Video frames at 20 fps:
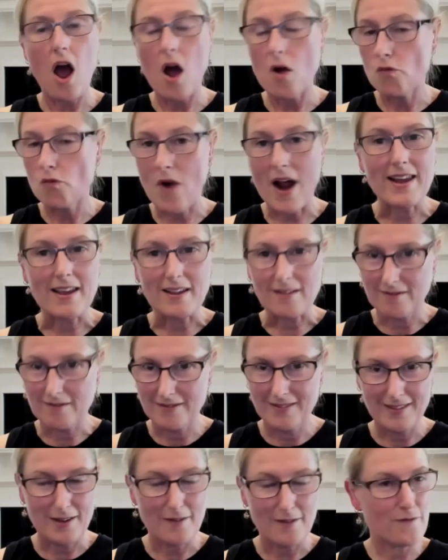running,
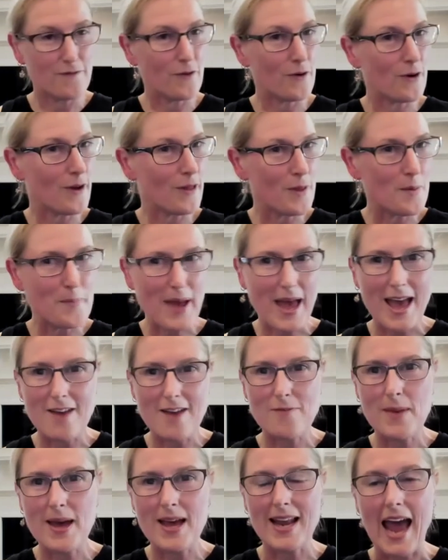foot on the
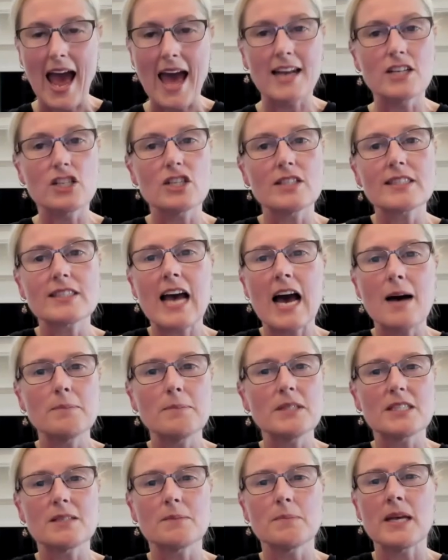pavement, and it just
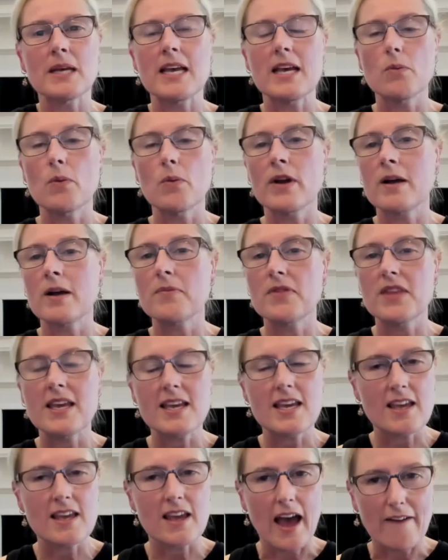comes to me when I'm
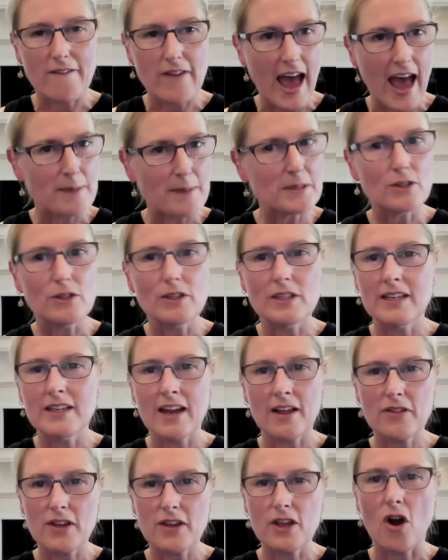thinking of absolutely
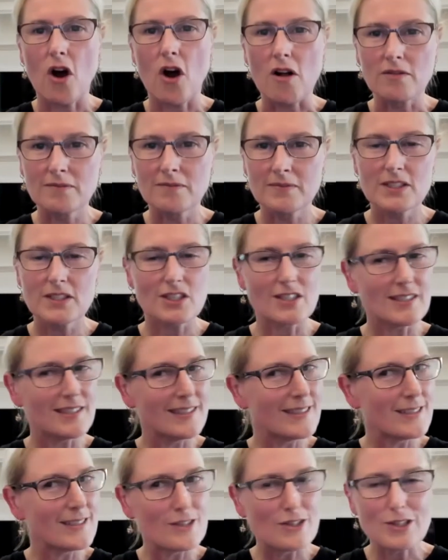nothing at all just
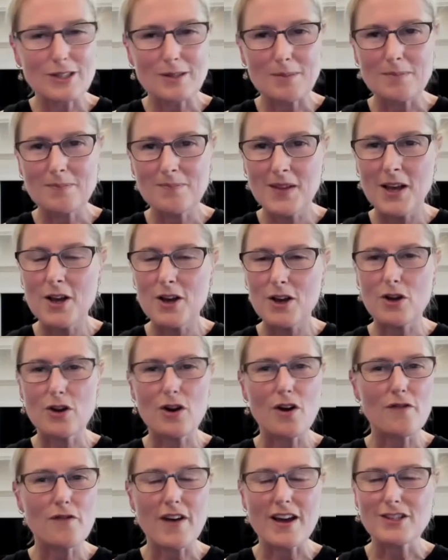listen to some good
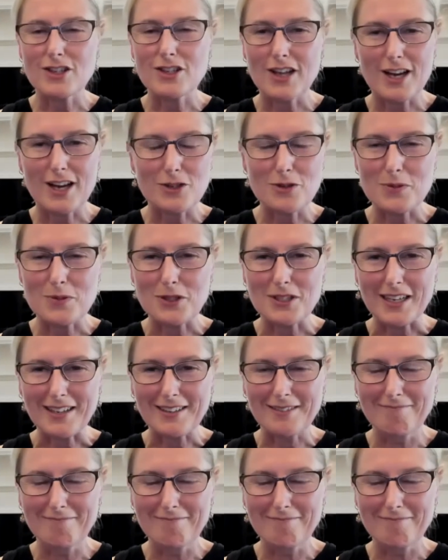old fashioned country music.